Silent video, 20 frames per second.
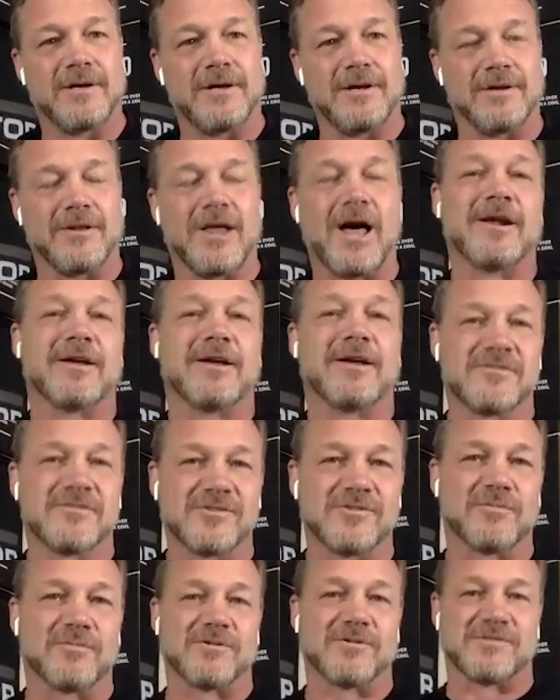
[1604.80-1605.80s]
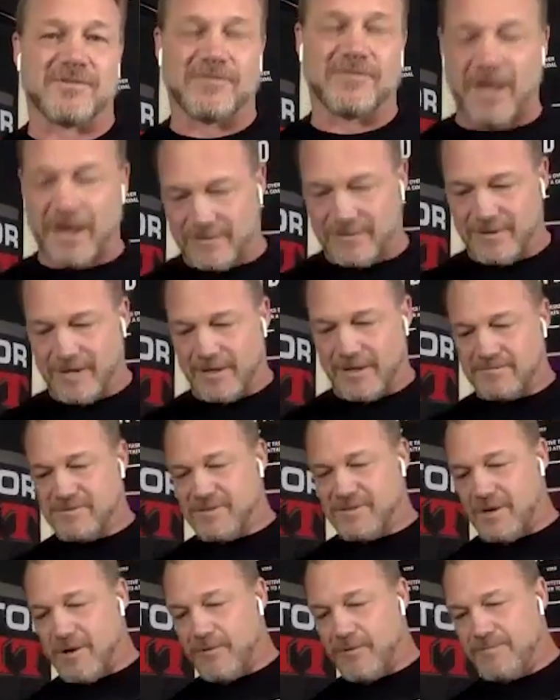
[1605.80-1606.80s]
And a lot of consumers are like that.
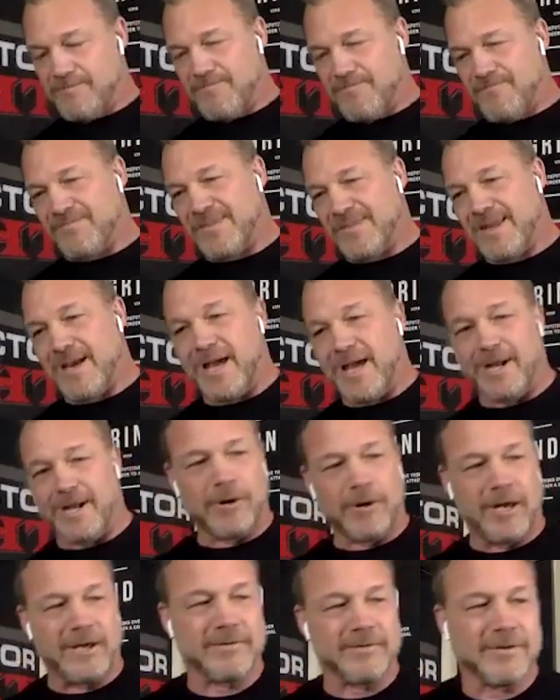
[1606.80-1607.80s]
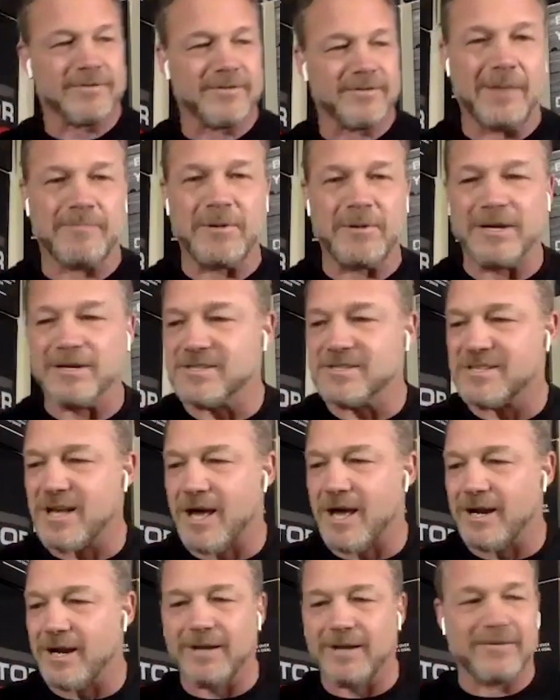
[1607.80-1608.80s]
So anyway, that being
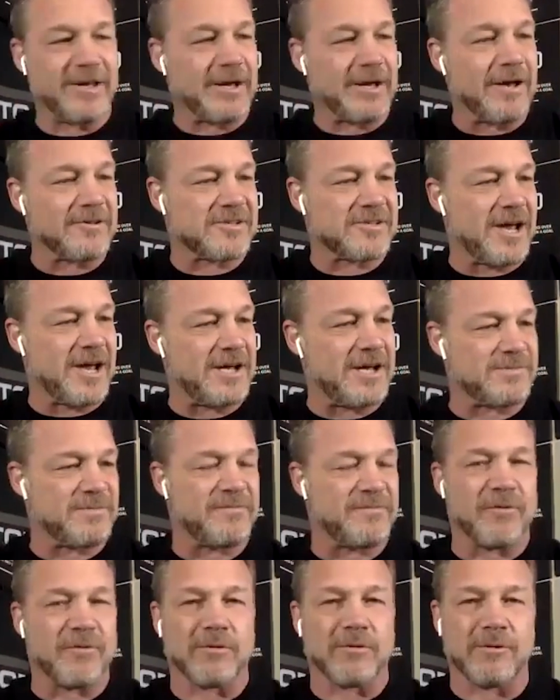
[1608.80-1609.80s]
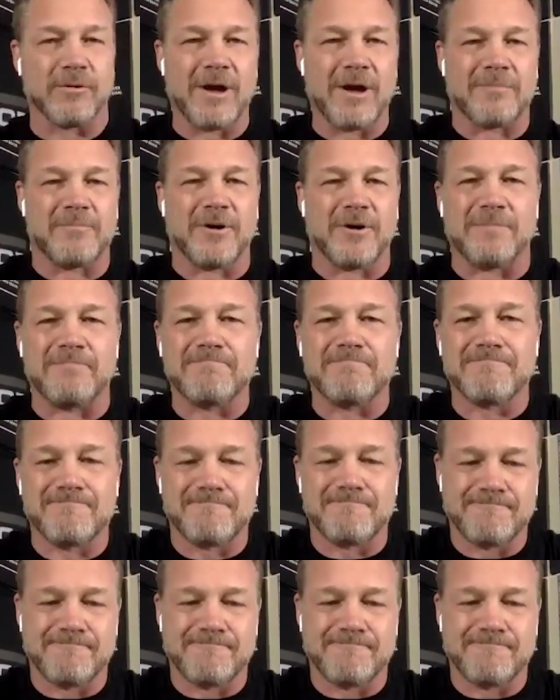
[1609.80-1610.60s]
said, anything else, guys, before we wrap up?